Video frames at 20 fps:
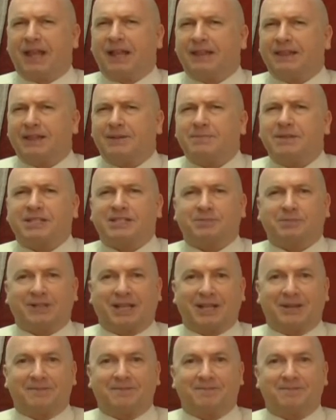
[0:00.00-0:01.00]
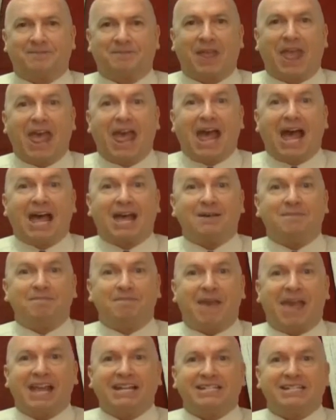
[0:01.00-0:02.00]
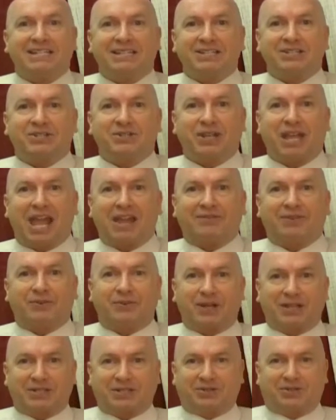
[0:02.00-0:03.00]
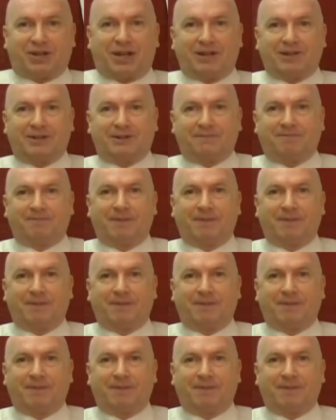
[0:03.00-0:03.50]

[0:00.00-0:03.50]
Let me explain. Imagine that you have a restaurant